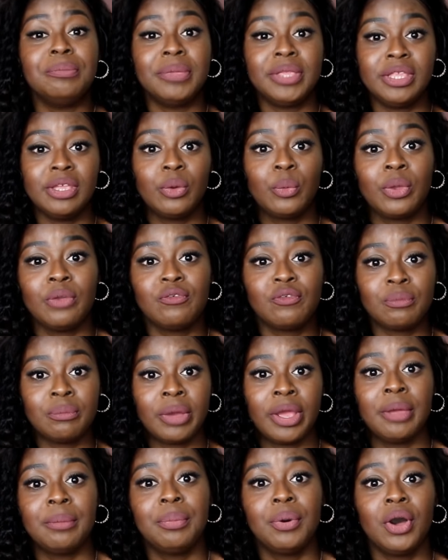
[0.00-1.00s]
minute away from
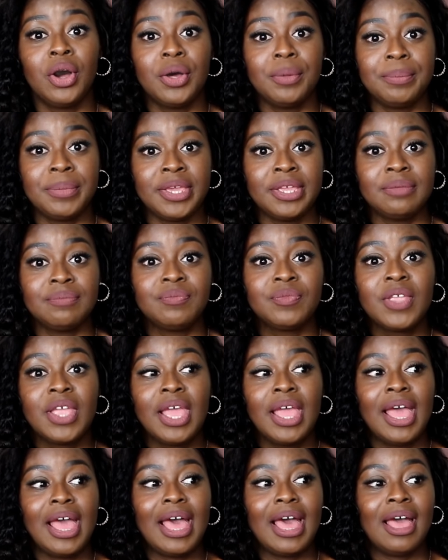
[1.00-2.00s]
my apartment,
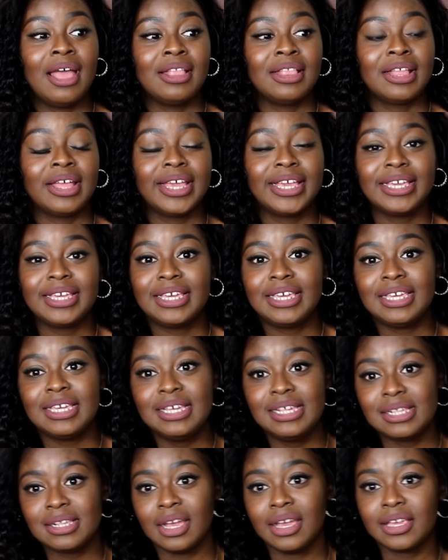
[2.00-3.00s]
and like
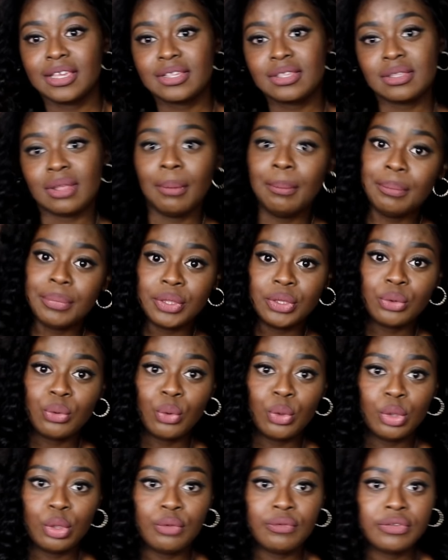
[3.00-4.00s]
he's like stumbling
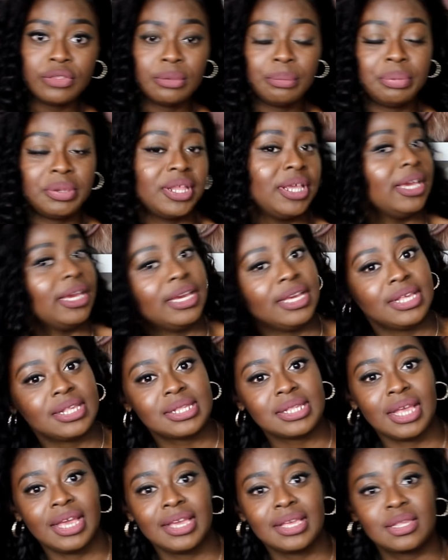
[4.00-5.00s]
all over the
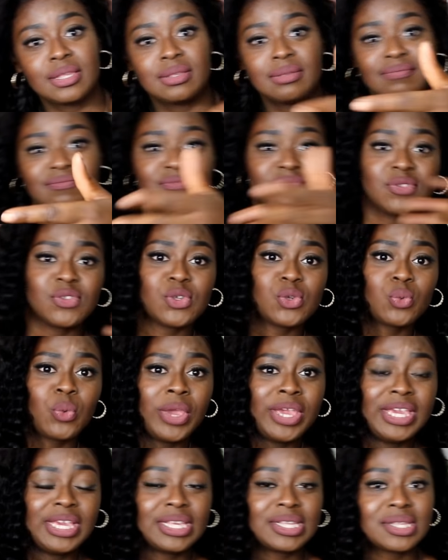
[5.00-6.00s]
place, like
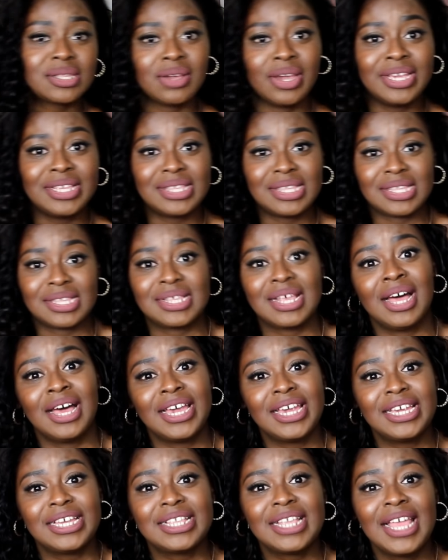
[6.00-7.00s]
swaying side to
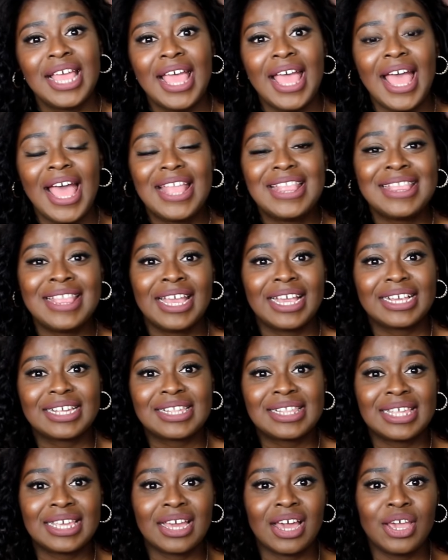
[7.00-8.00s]
side. Next
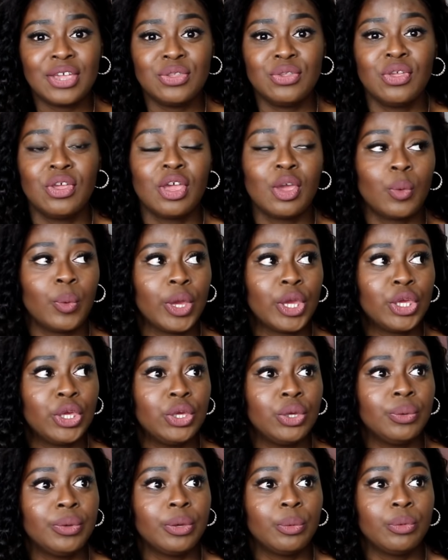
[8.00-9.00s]
thing I know, we're
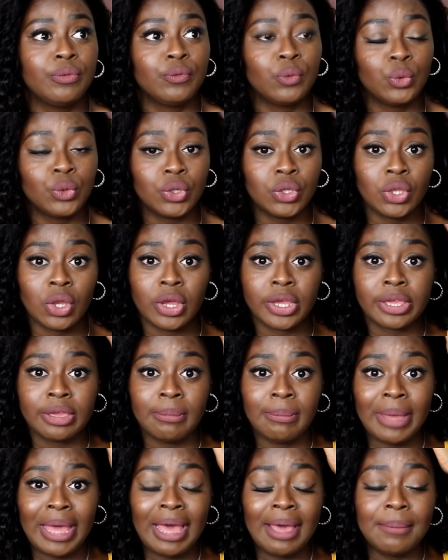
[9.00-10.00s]
queuing, we've ordered our
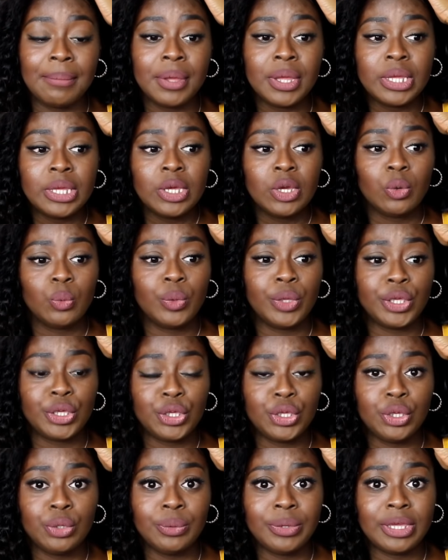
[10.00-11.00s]
kebab, we're
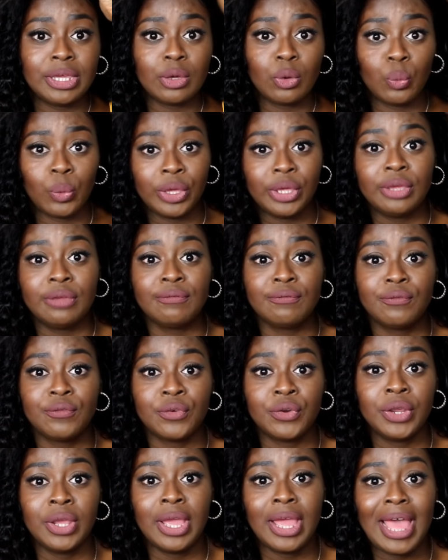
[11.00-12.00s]
queuing and waiting
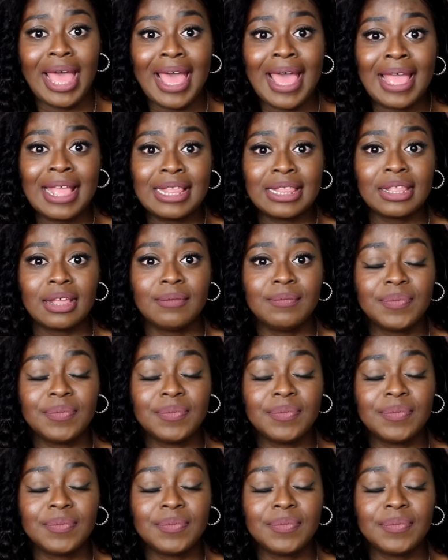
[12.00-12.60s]
for it, and